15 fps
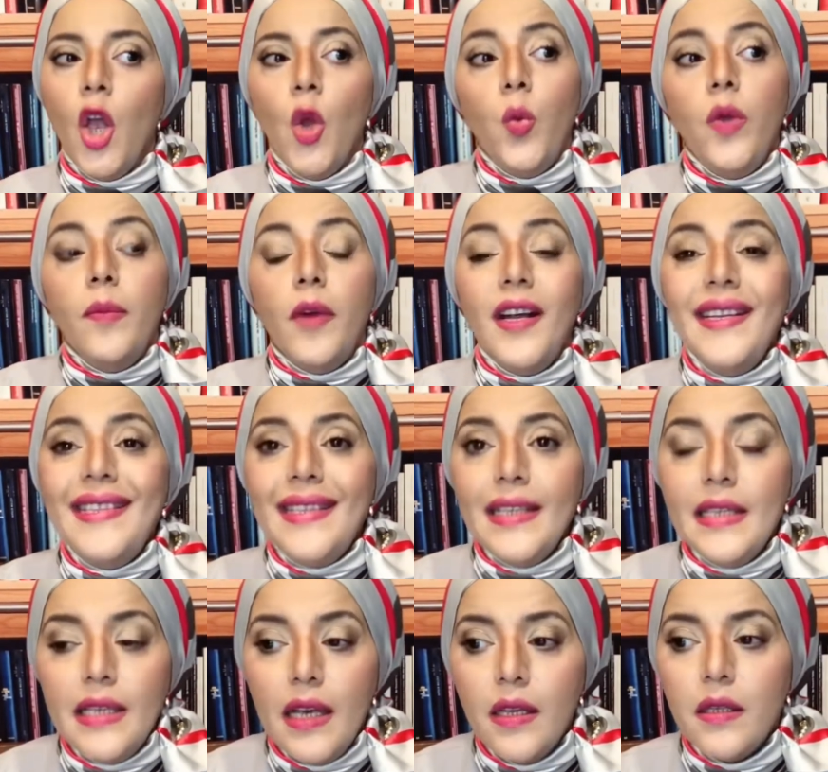might
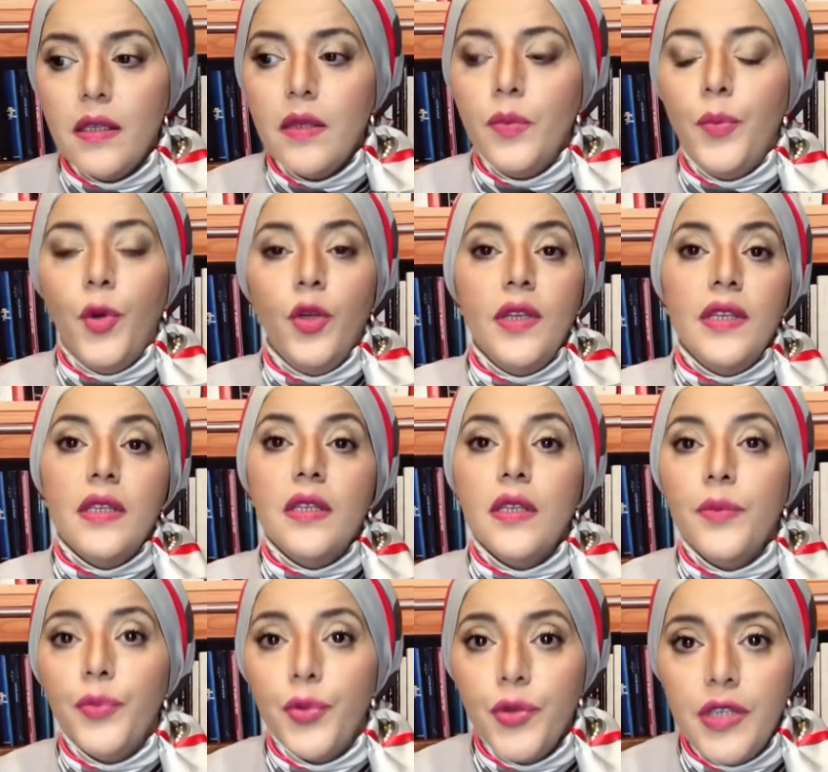assess policies and
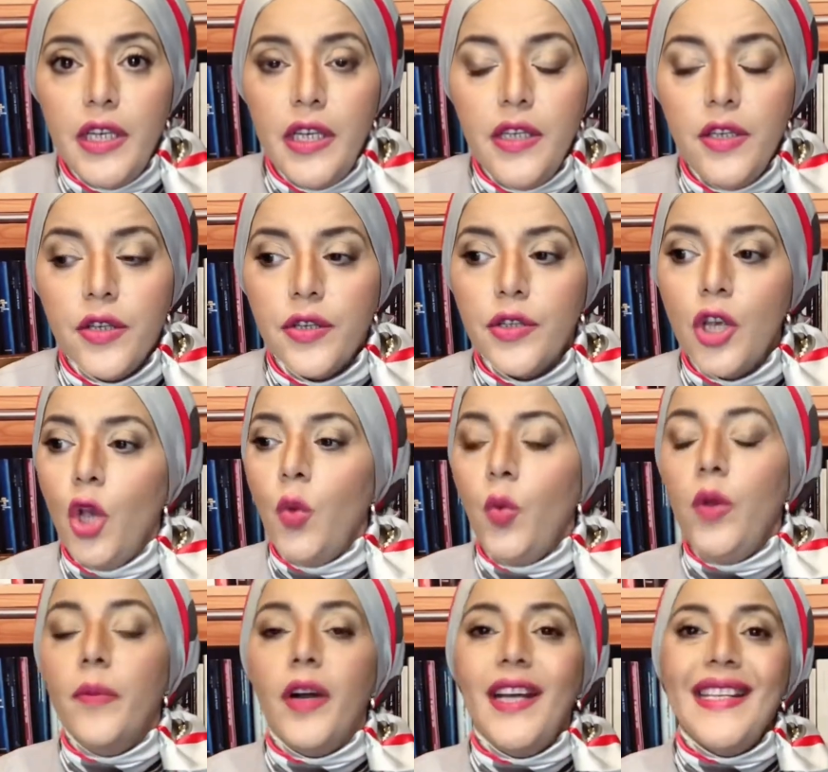procedures. We
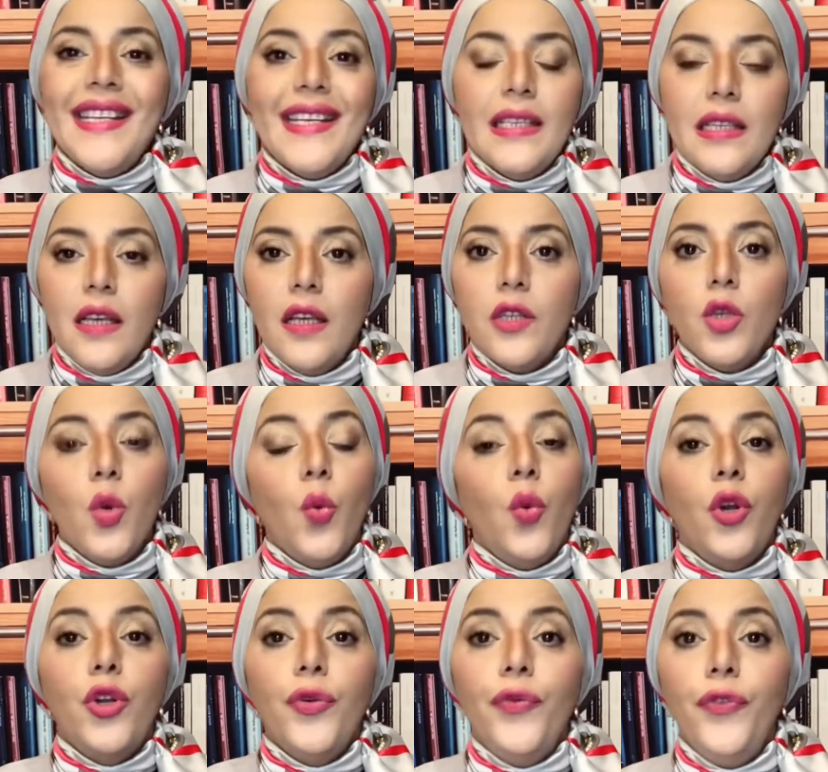might assess
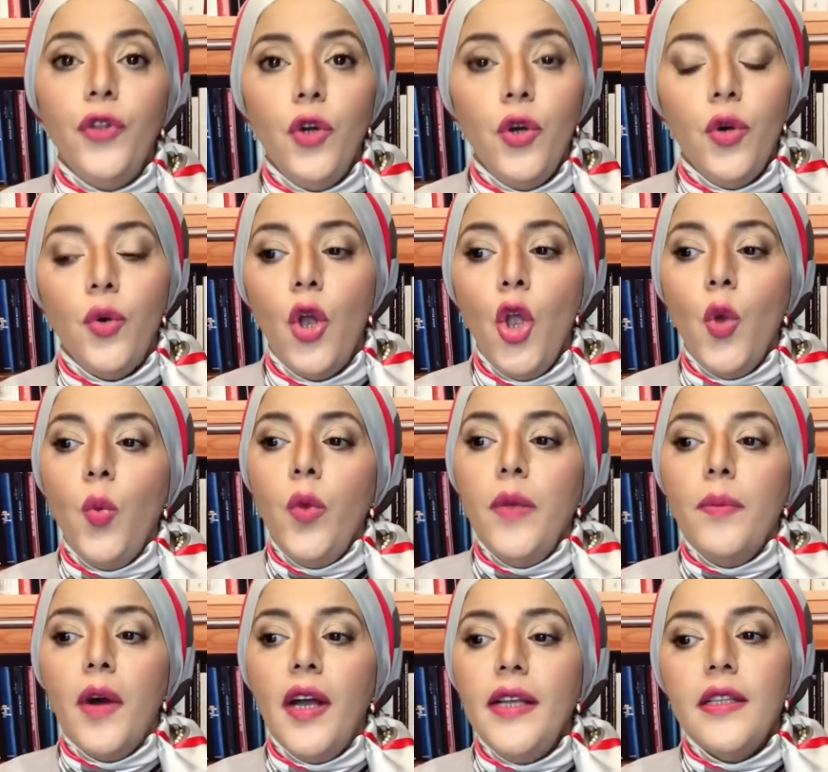workflow. We
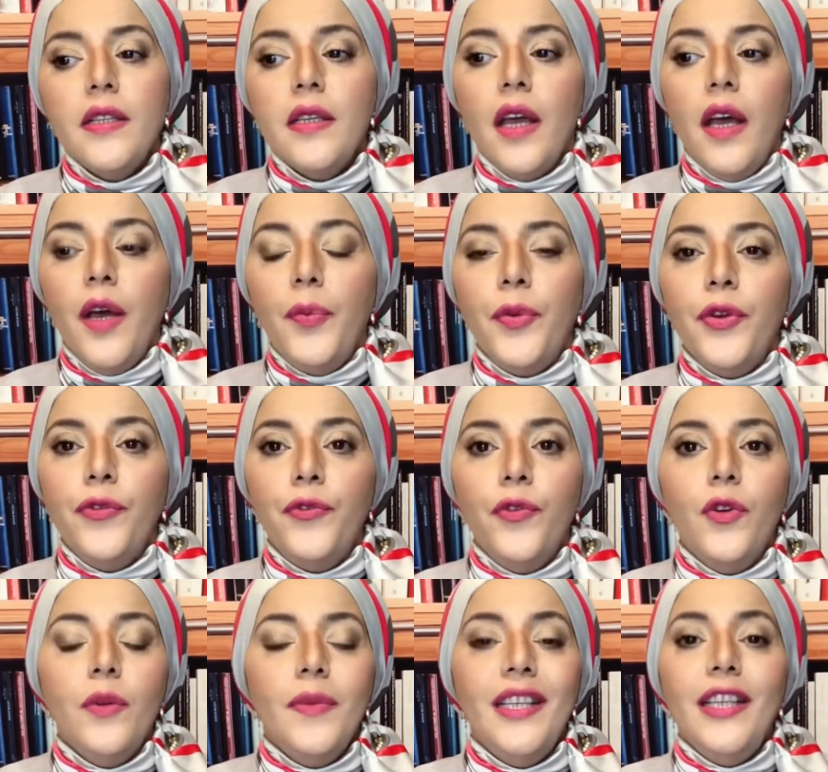might
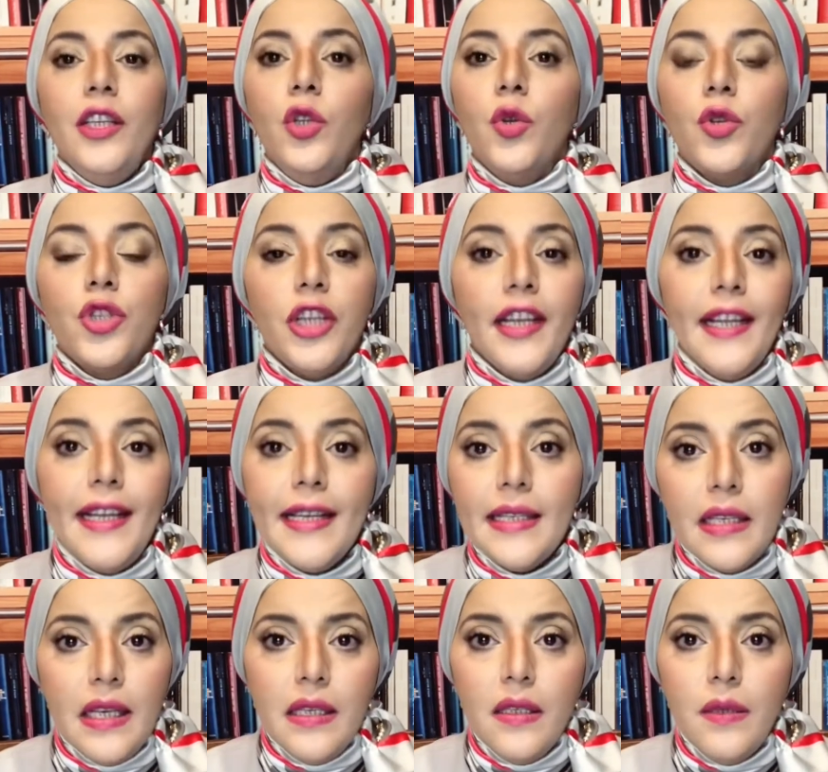perform a technological
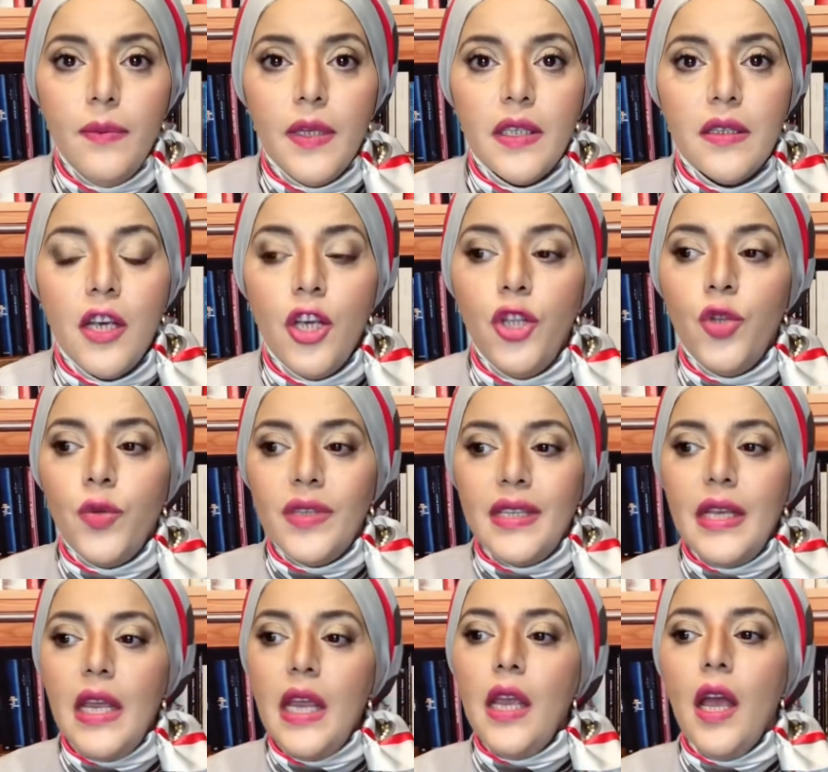assessment to
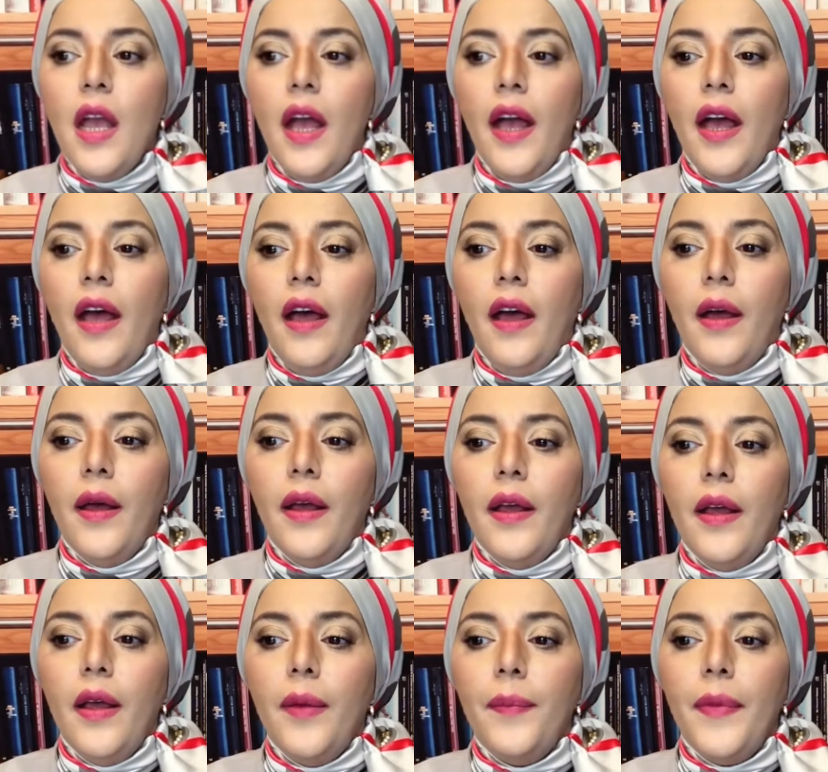see
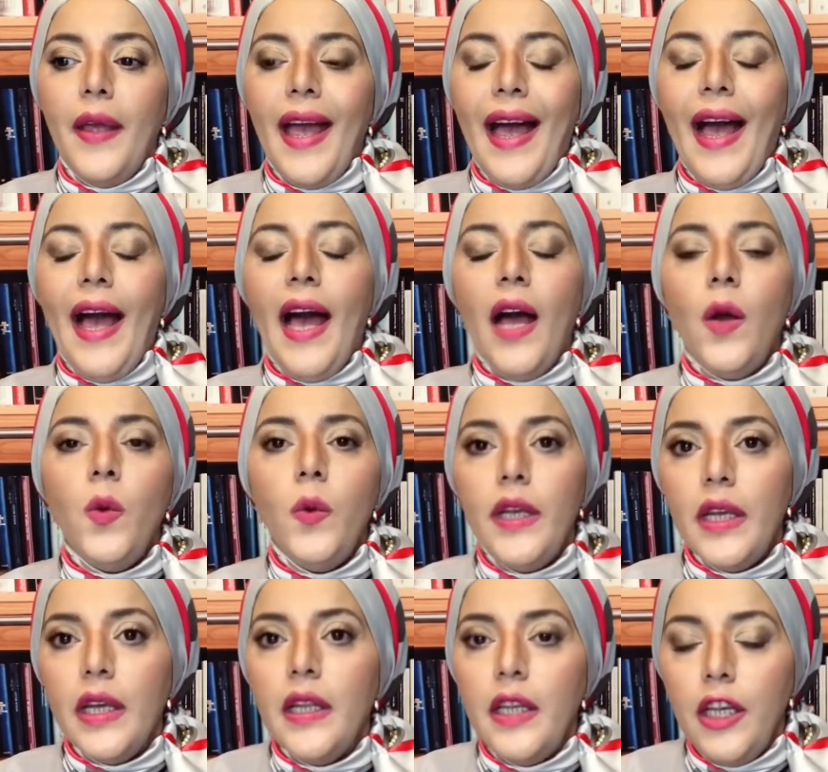how we
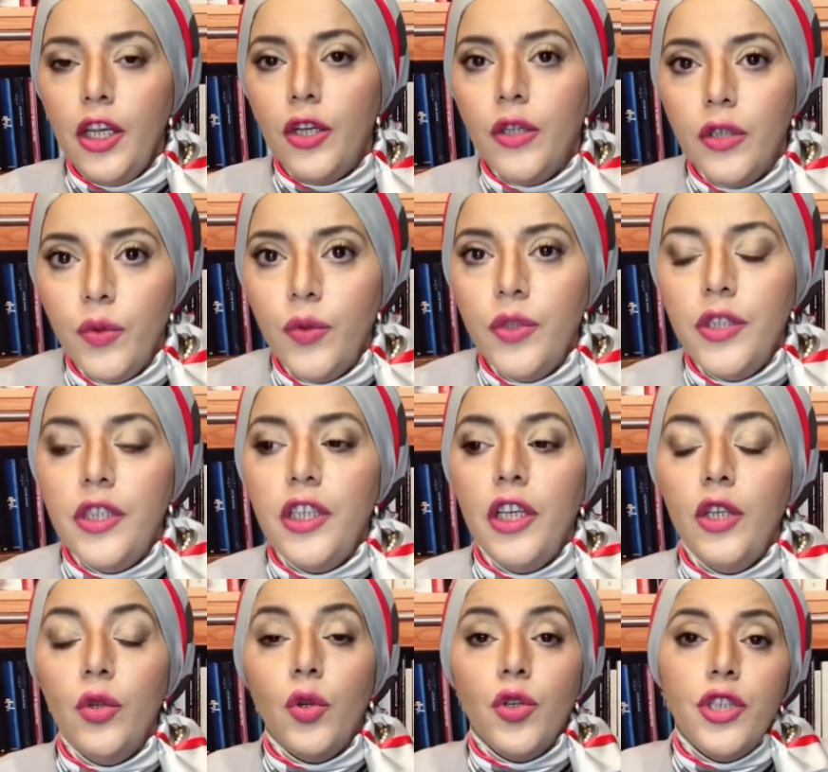can include
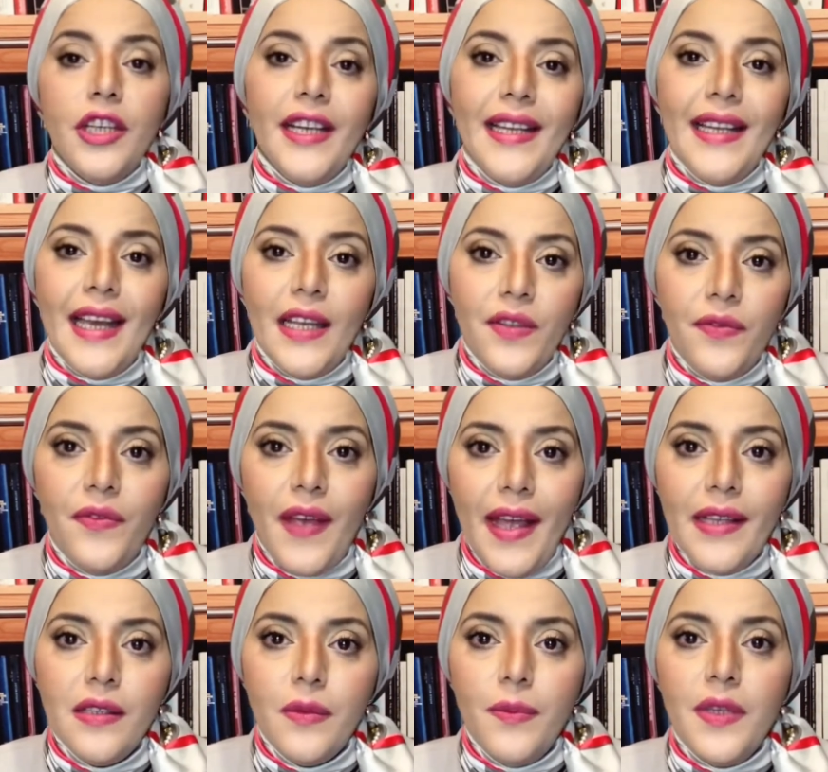technological
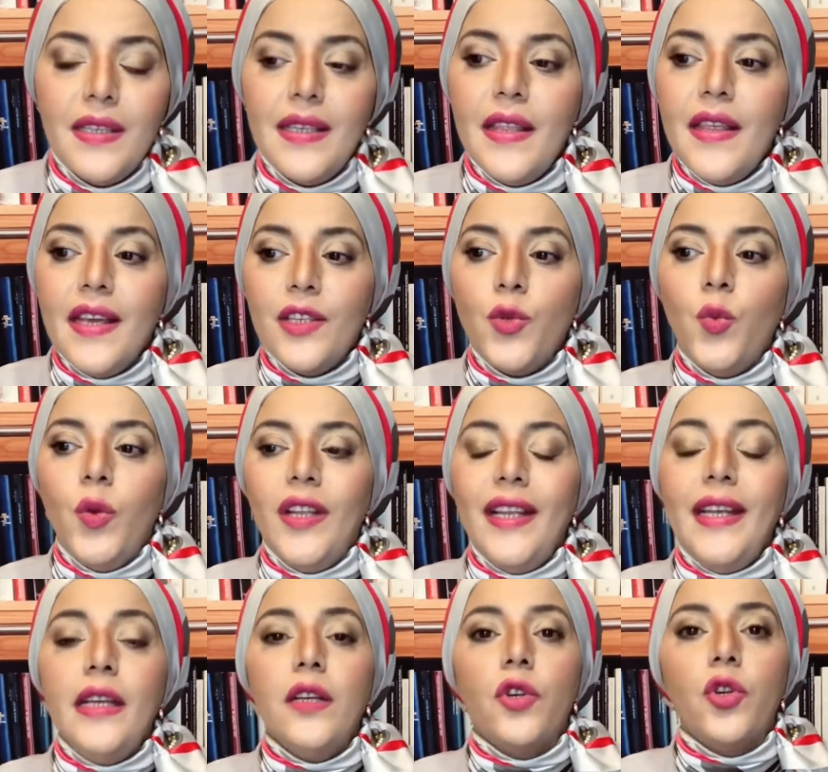advancements that will
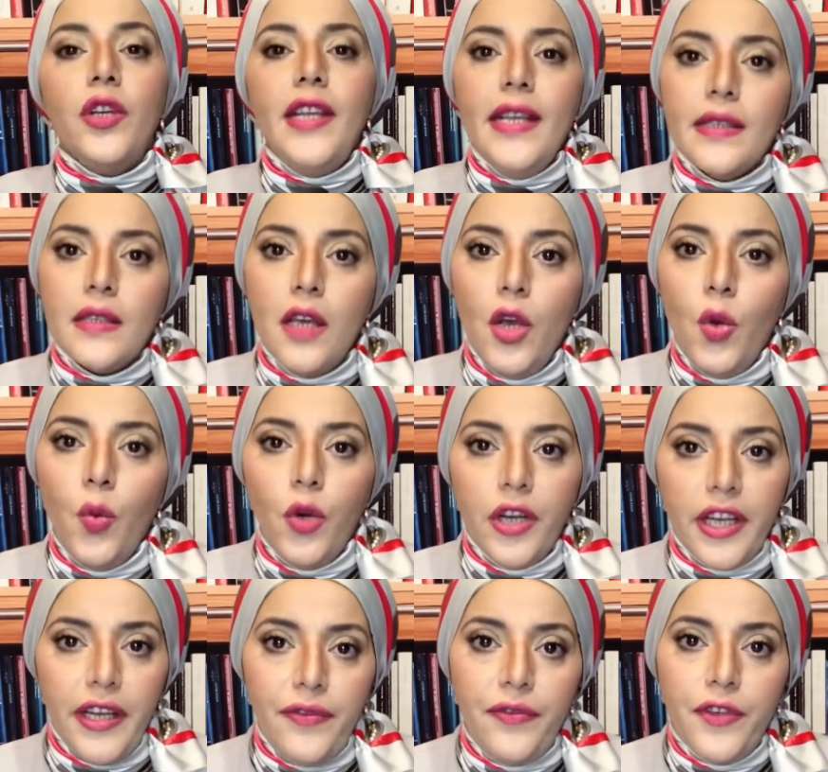increase work
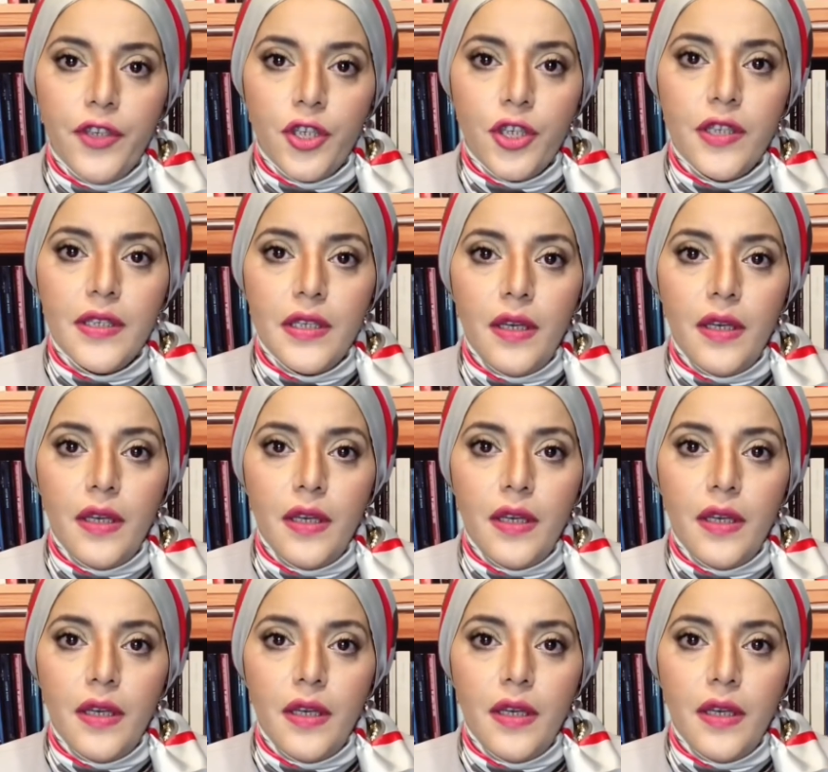efficiency.